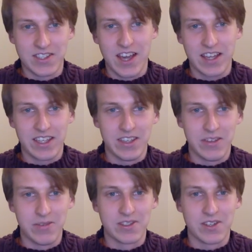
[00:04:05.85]
Haki
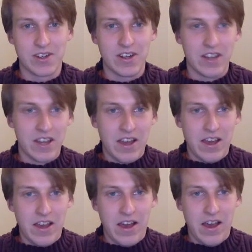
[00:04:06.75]
user
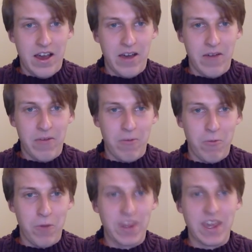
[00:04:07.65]

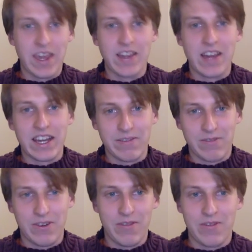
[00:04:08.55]
when they unlock it
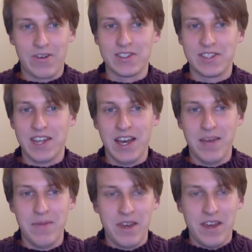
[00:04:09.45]
for the first
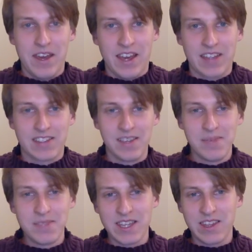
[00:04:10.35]
time. It
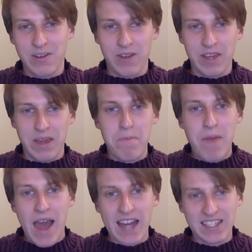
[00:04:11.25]
seems like they're really
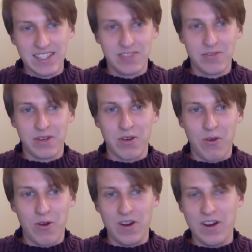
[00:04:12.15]
backed into a
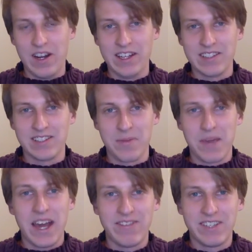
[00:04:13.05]
corner in some
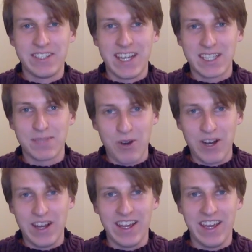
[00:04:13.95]
kind of a
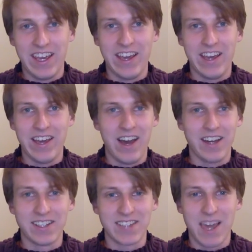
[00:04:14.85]
desperate,
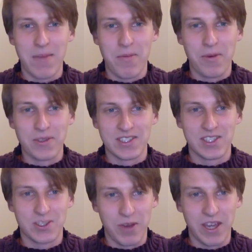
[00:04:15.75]
unescapable
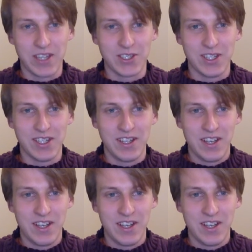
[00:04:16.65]
situation.